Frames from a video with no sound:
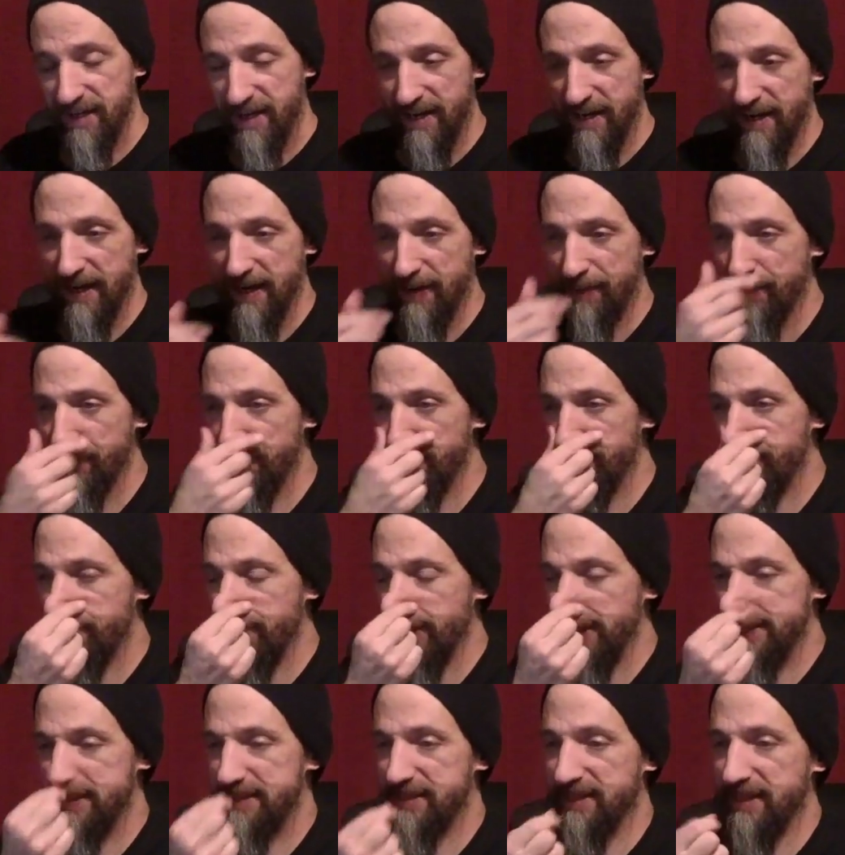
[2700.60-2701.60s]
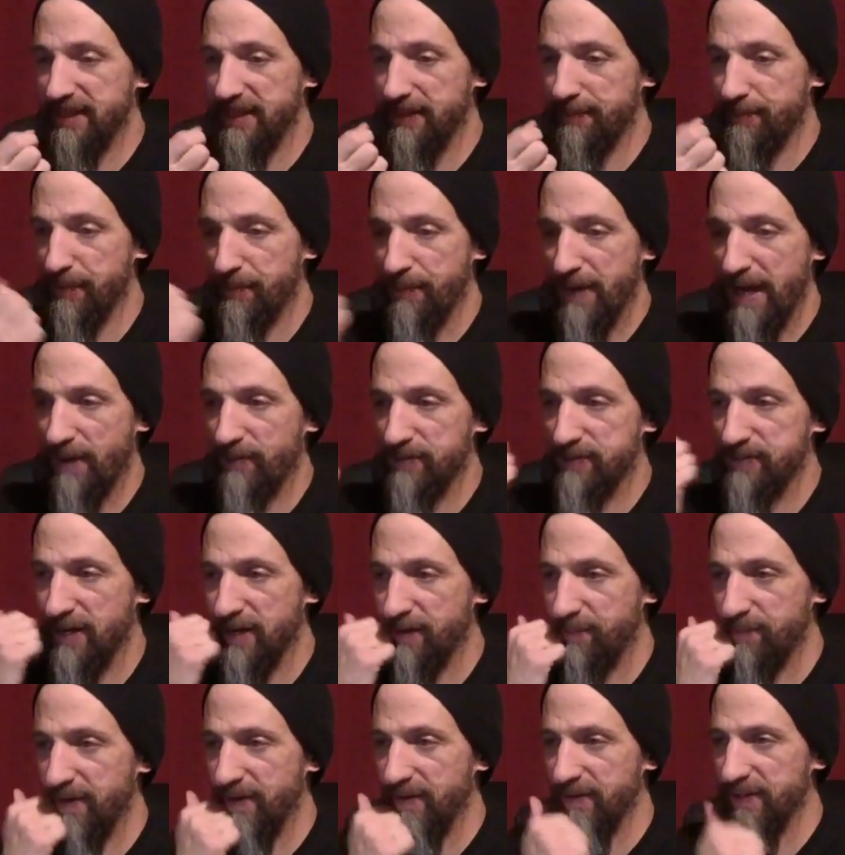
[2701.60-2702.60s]
But Pat was
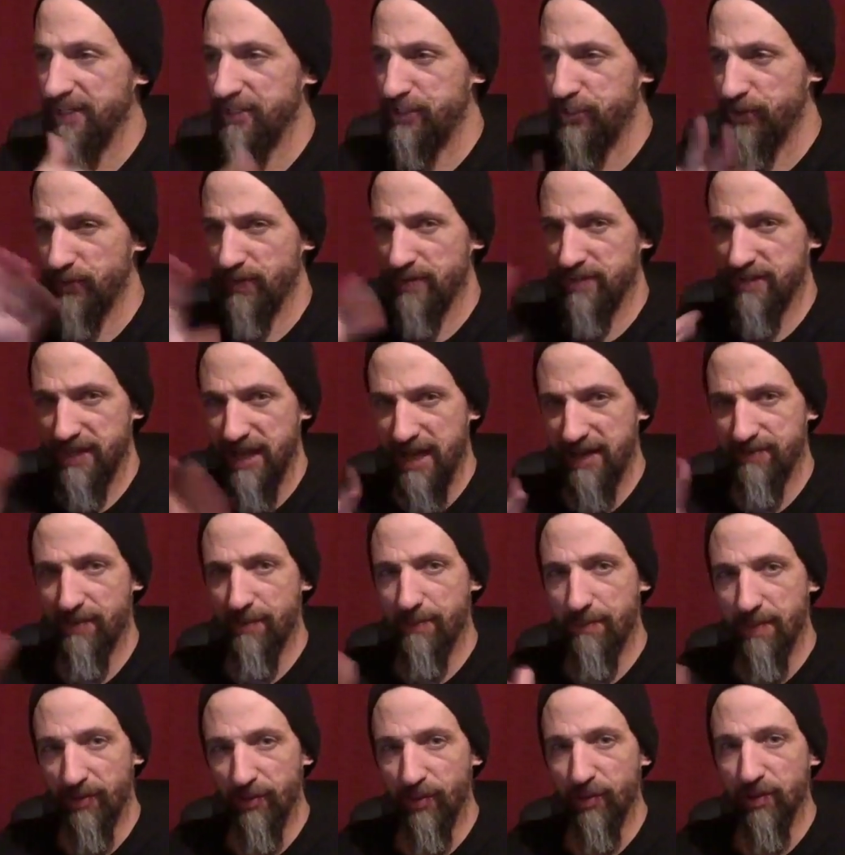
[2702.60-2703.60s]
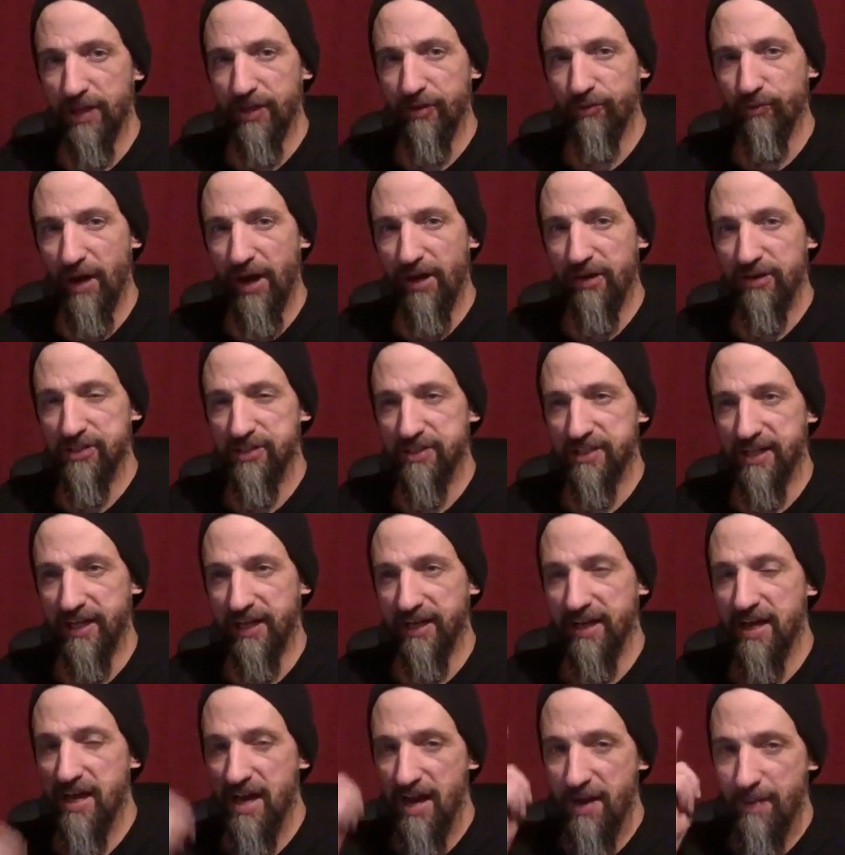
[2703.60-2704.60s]
talking about like doing kind of a monthly writer's
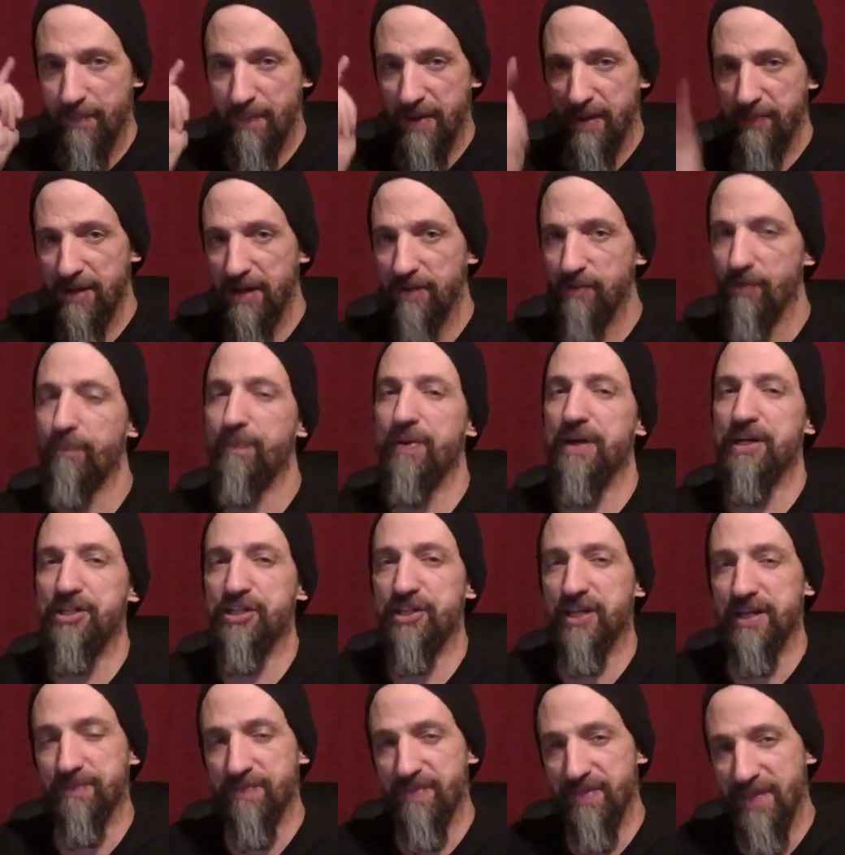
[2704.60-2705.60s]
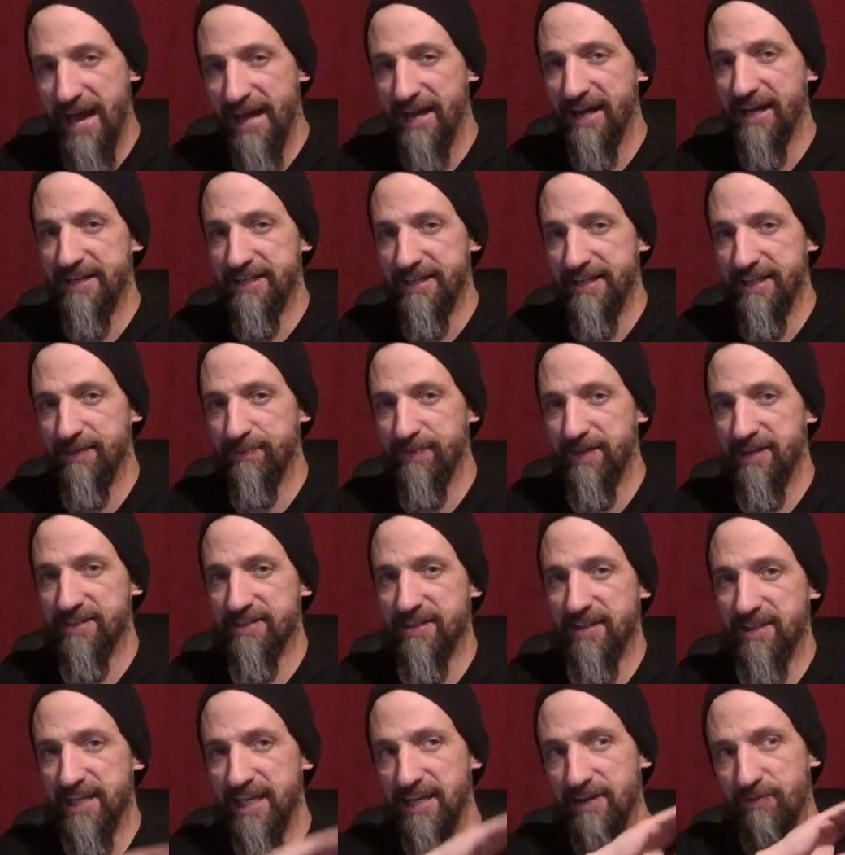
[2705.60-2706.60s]
thing. Maybe I will pitch him that idea, because
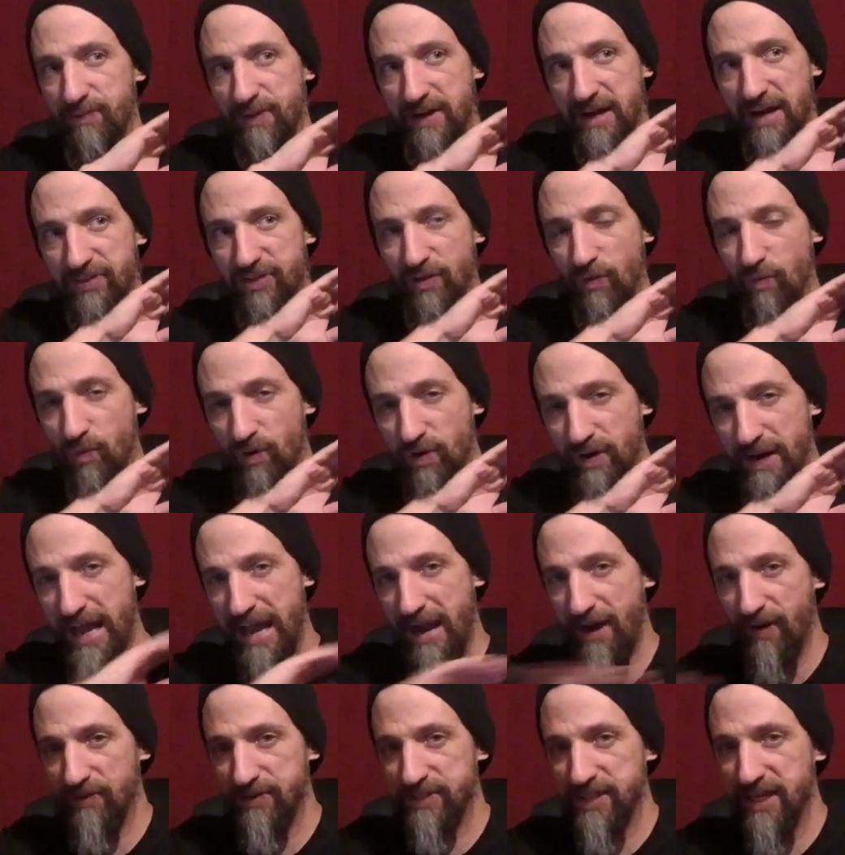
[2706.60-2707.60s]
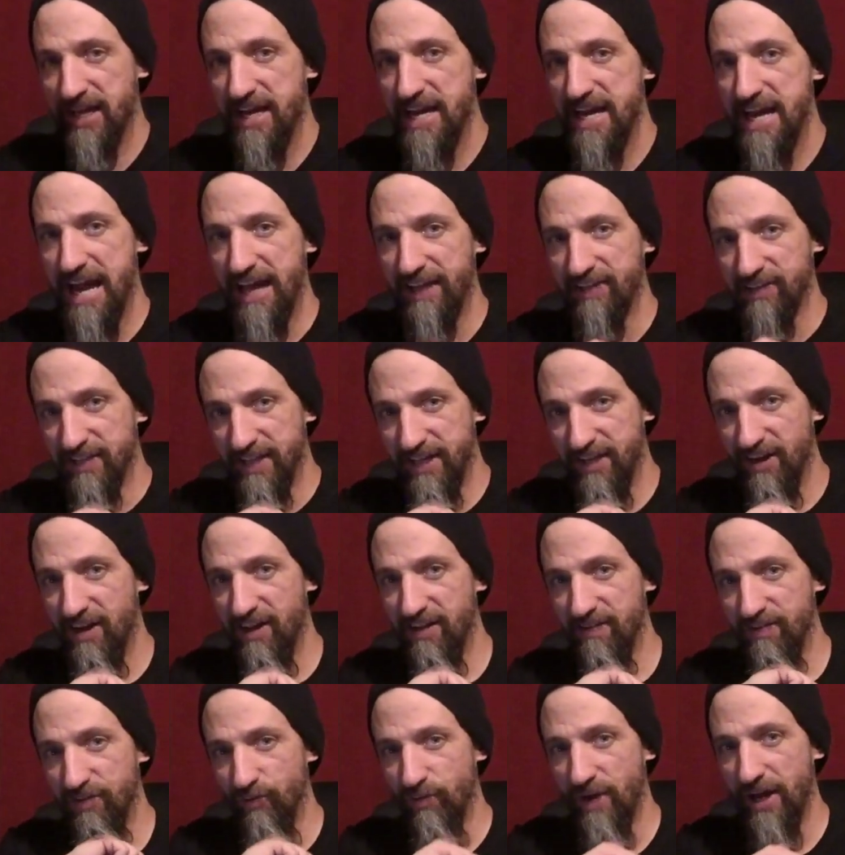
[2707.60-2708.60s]
I think if we got the word out and let
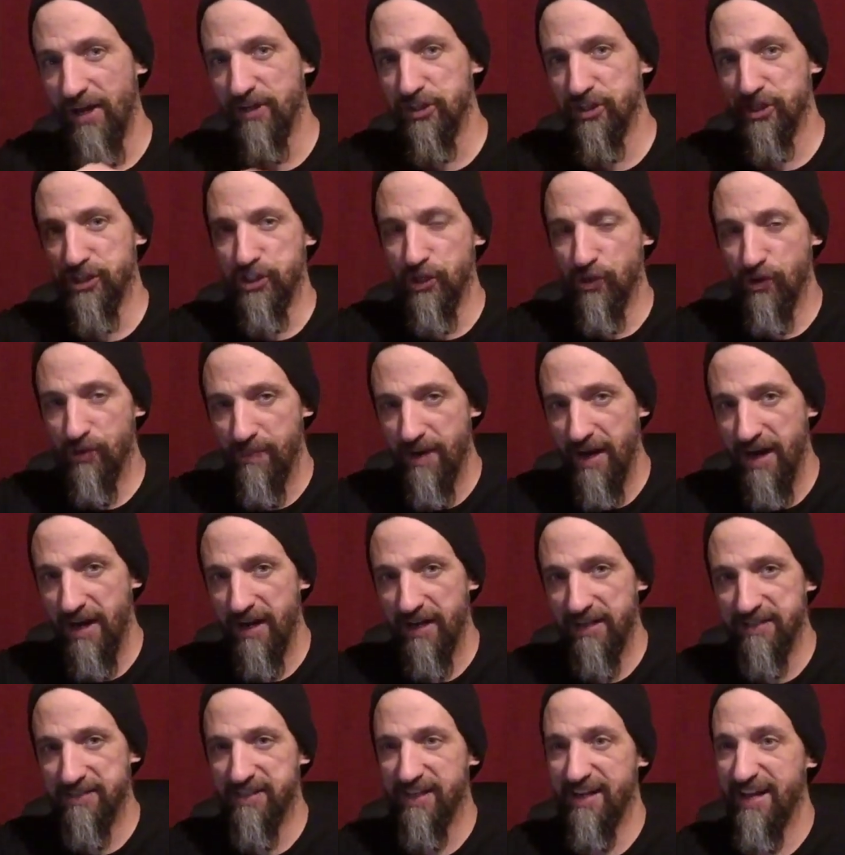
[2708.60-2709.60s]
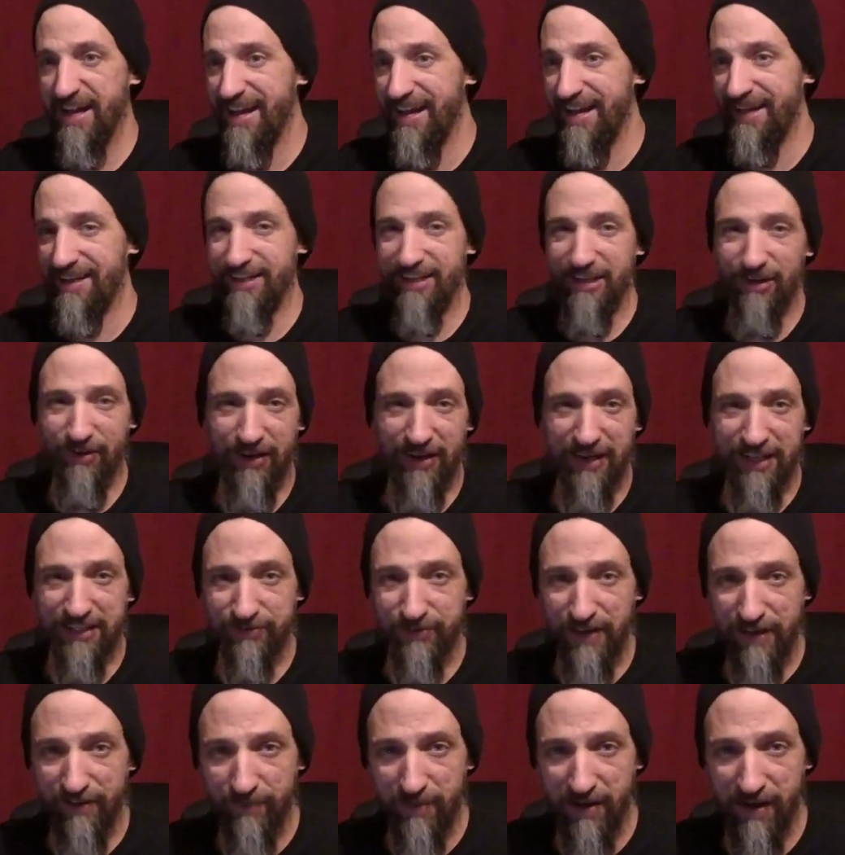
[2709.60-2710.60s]
all the writers know about it and said, hey, you know what, it's
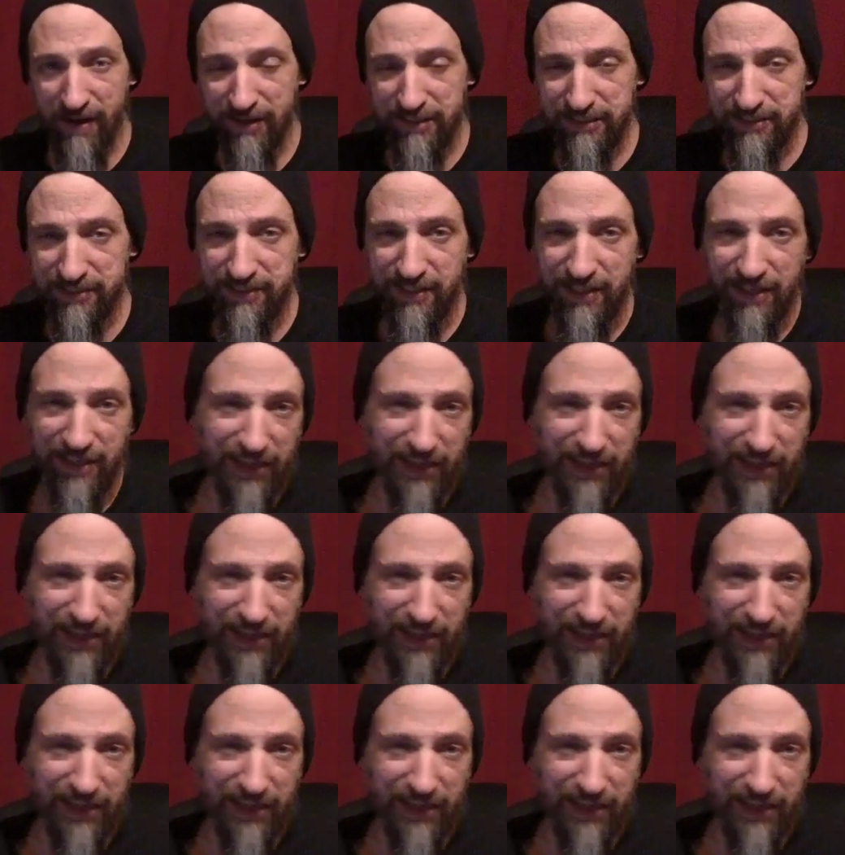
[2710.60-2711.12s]
$5